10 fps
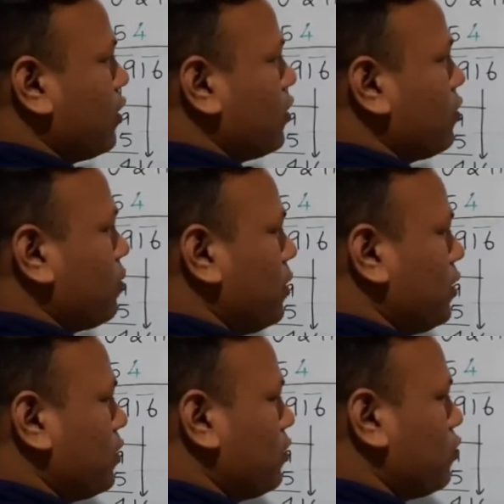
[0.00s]
So bring
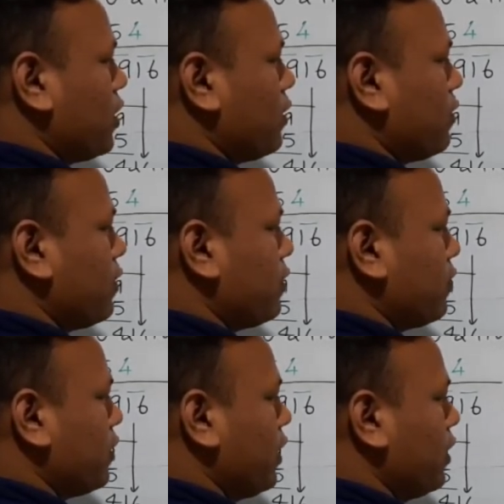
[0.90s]
this 12.
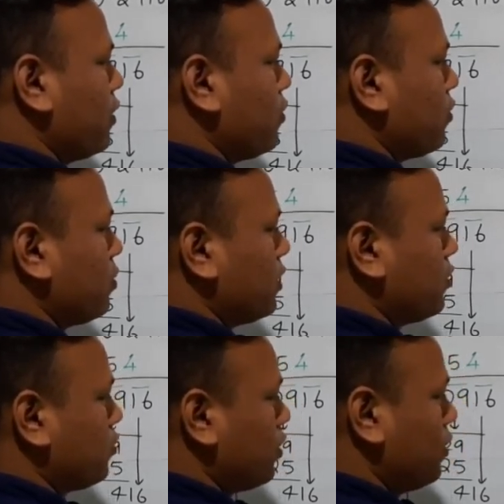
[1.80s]
Okay, so bring
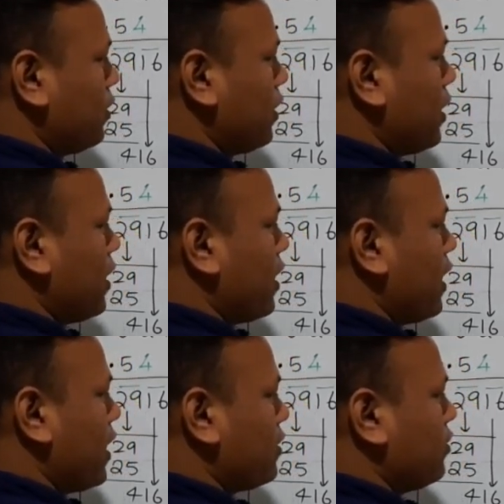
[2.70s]
this 12,
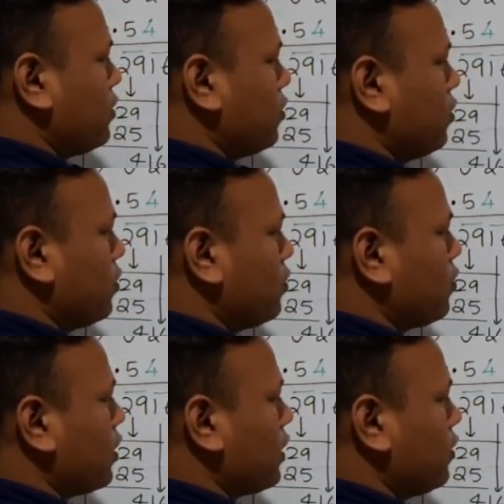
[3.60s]
add 0, so
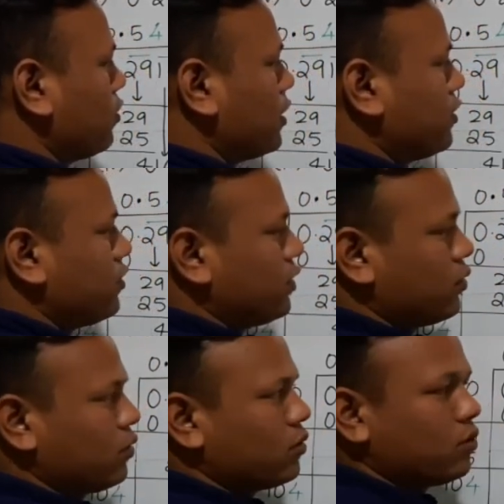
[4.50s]
again you get
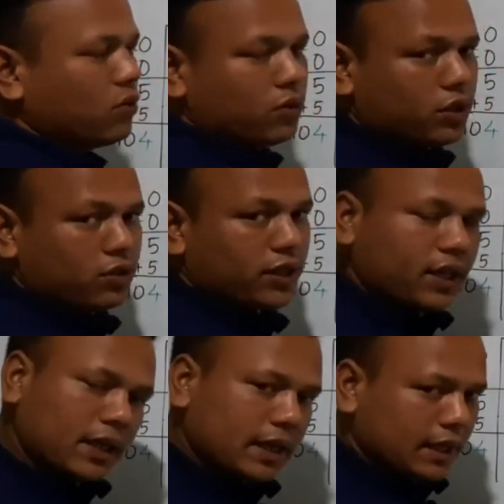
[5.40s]
0, no need to write
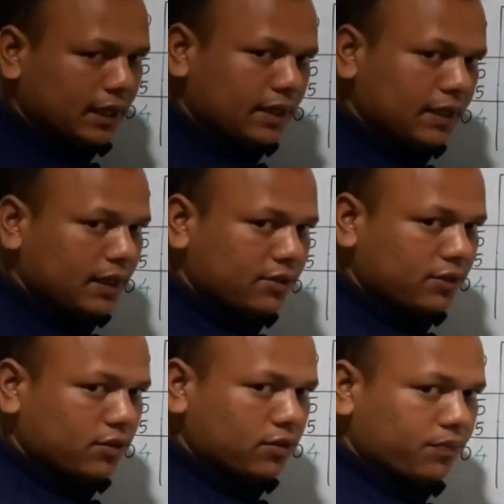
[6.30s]
that 0.